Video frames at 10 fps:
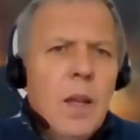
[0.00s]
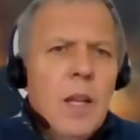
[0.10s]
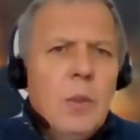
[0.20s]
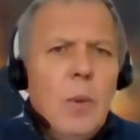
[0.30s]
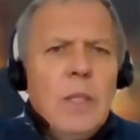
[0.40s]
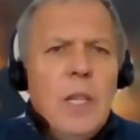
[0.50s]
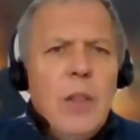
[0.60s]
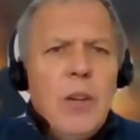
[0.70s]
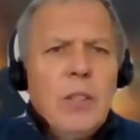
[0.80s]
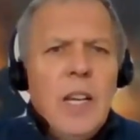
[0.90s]
In
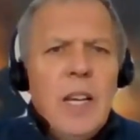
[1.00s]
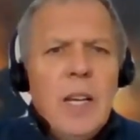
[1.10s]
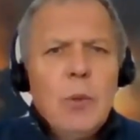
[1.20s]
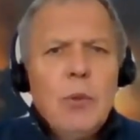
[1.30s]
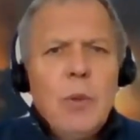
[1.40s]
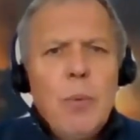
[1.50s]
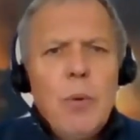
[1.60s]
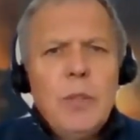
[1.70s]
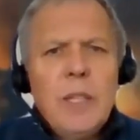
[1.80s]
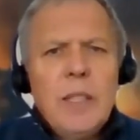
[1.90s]
2013, it was
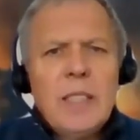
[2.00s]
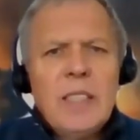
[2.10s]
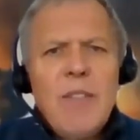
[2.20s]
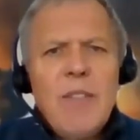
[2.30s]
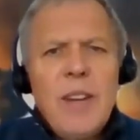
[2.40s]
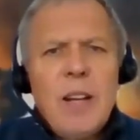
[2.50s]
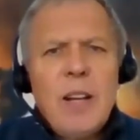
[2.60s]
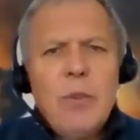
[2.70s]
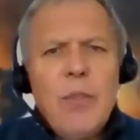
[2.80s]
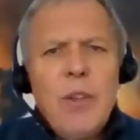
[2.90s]
reported that seven
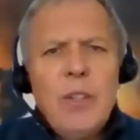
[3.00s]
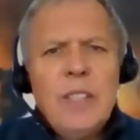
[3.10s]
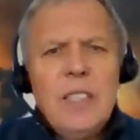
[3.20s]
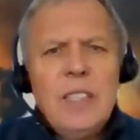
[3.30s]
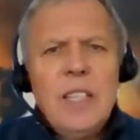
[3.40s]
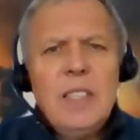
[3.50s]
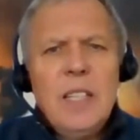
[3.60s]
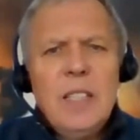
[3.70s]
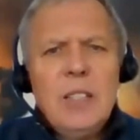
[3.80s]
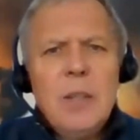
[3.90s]
out of 13
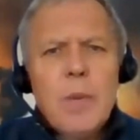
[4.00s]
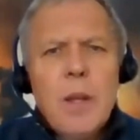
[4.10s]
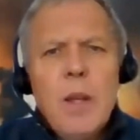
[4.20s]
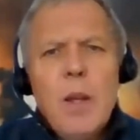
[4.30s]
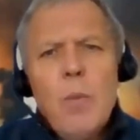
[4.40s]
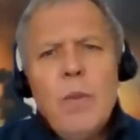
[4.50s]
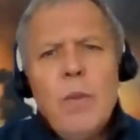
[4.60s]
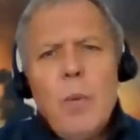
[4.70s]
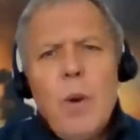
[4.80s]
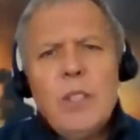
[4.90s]
cities with
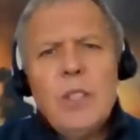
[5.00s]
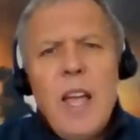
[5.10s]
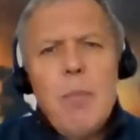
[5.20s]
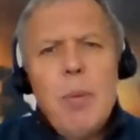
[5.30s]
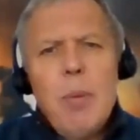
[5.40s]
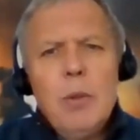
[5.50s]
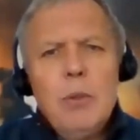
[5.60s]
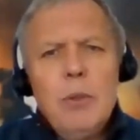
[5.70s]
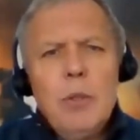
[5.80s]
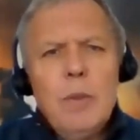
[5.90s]
the worst air
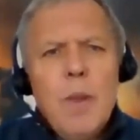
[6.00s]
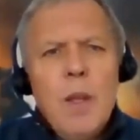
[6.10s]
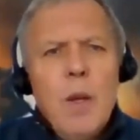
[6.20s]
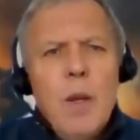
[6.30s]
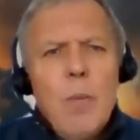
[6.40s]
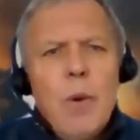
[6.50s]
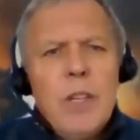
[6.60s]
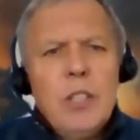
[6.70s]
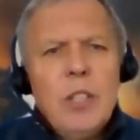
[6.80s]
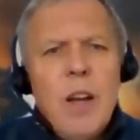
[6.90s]
pollution were
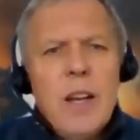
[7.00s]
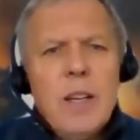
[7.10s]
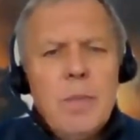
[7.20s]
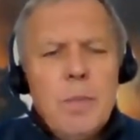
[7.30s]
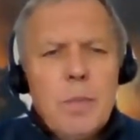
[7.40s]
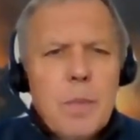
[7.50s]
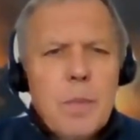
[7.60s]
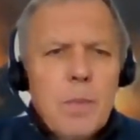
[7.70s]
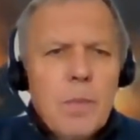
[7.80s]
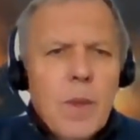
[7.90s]
in China.
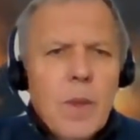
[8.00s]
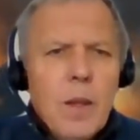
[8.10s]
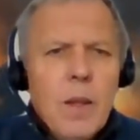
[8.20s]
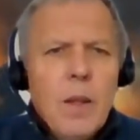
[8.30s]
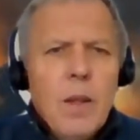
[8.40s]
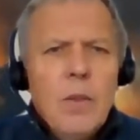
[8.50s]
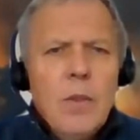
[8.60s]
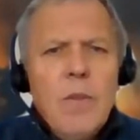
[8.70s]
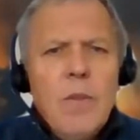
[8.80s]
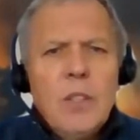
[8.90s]

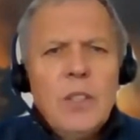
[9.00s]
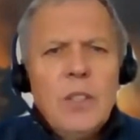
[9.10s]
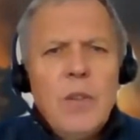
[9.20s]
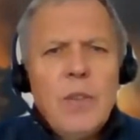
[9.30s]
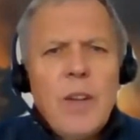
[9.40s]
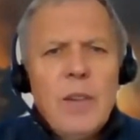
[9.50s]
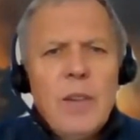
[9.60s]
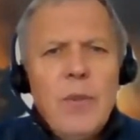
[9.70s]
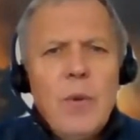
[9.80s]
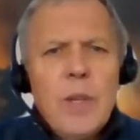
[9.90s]
The University of
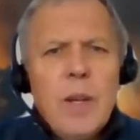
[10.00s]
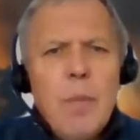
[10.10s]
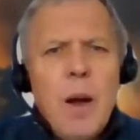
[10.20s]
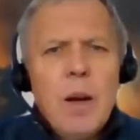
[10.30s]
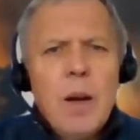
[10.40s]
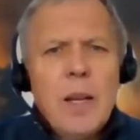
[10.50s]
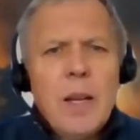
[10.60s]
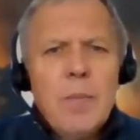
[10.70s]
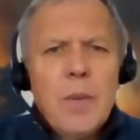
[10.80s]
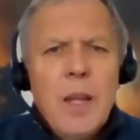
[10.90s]
California,
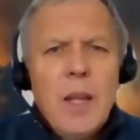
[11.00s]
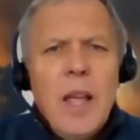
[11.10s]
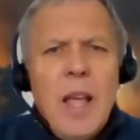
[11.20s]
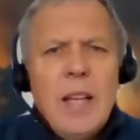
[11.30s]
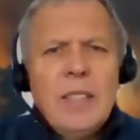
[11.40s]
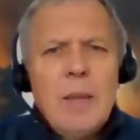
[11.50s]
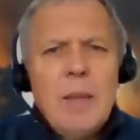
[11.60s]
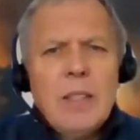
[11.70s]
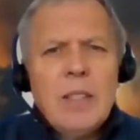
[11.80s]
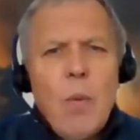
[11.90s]
Berkeley,
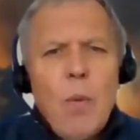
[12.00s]
estimates that